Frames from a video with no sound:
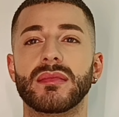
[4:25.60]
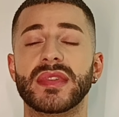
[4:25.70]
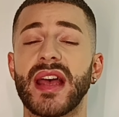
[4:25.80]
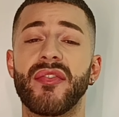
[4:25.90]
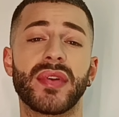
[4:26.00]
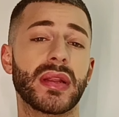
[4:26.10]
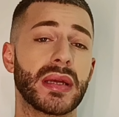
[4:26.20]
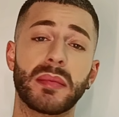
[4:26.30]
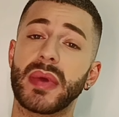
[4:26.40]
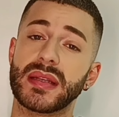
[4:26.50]
definitely
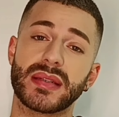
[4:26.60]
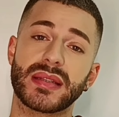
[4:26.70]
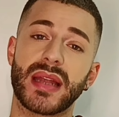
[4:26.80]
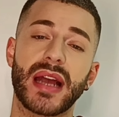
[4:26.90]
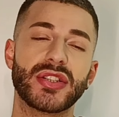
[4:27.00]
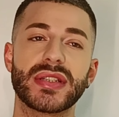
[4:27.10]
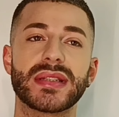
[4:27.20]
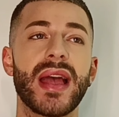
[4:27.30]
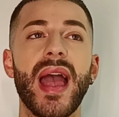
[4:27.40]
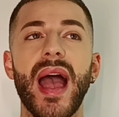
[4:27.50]
an amazing scent. I
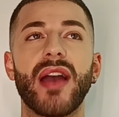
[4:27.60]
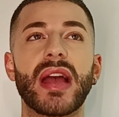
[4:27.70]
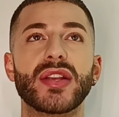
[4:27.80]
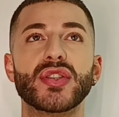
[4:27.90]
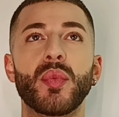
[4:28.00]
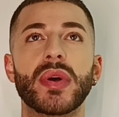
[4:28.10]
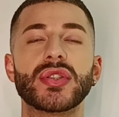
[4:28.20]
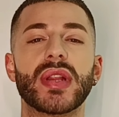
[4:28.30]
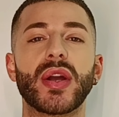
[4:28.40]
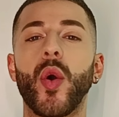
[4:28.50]
don't want
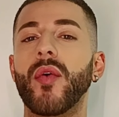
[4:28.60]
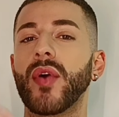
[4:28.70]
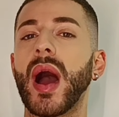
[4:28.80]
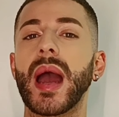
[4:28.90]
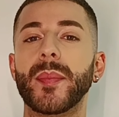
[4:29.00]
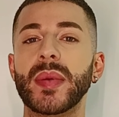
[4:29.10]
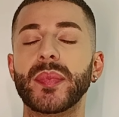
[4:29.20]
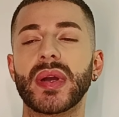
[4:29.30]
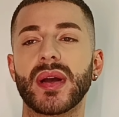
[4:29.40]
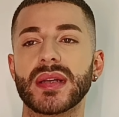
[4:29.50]
to like overhype it
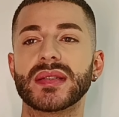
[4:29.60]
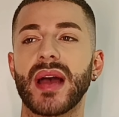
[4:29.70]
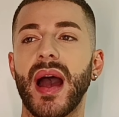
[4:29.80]
because